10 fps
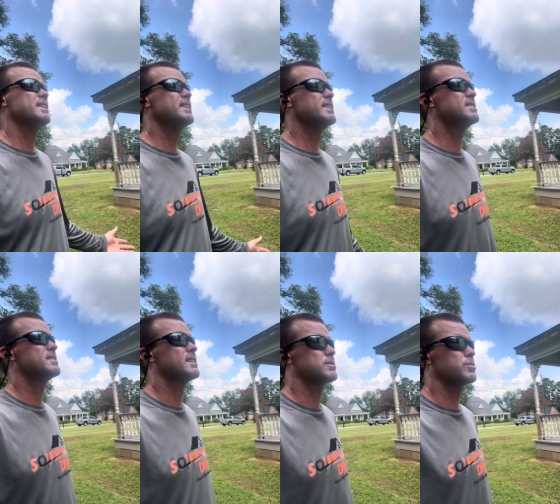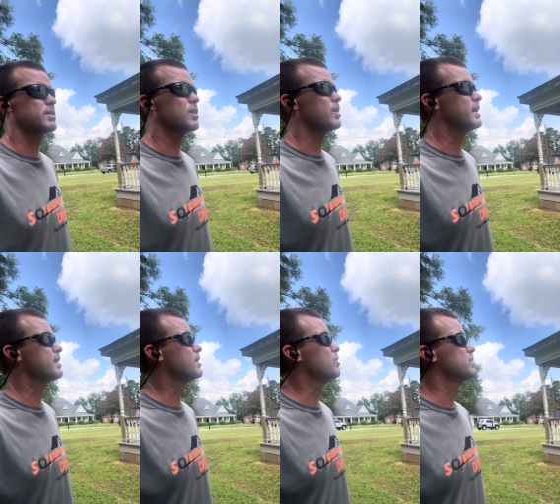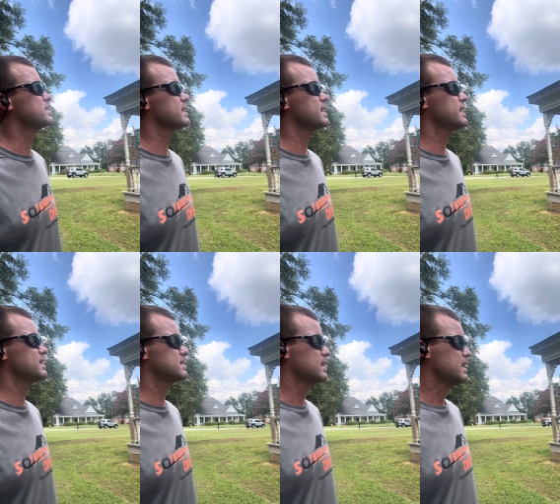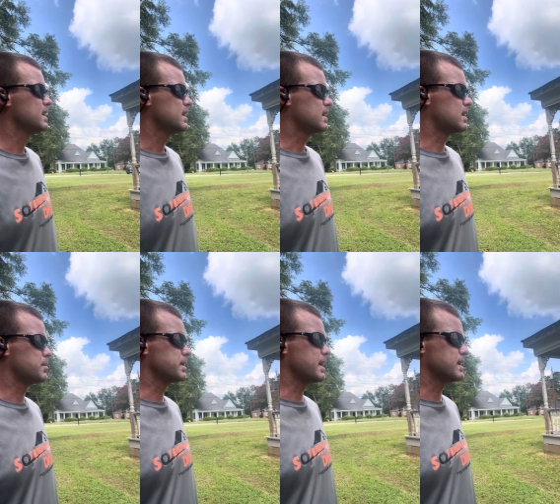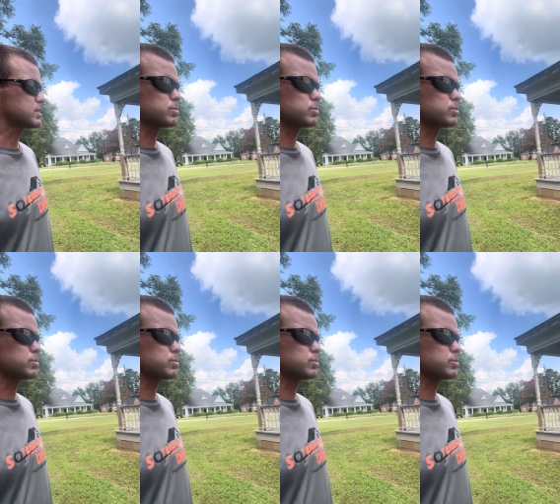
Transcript: needs. That's what their go end goal is, I guess. Uh, yeah, so